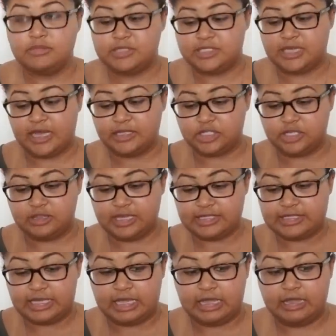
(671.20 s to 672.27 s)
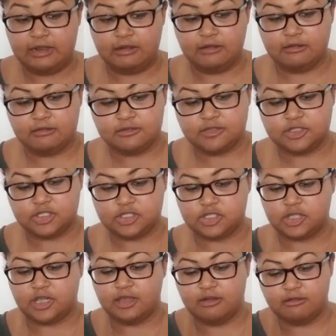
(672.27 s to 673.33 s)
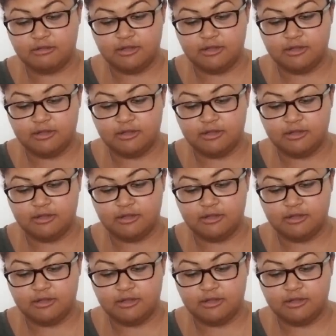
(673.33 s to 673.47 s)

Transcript: Saggy, that's it? Shit.